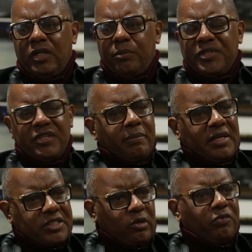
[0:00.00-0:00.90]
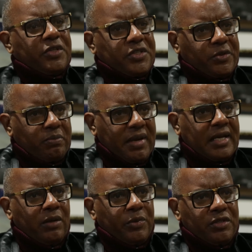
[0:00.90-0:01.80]
Present myself in a certain
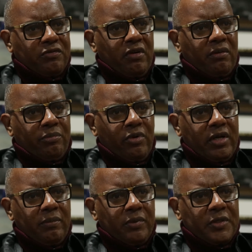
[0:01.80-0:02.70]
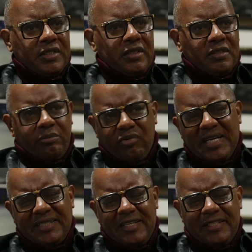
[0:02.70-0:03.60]
manner, which is very important because there's a
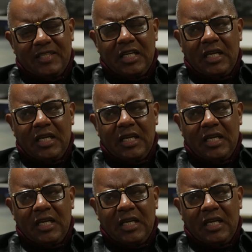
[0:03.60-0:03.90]
process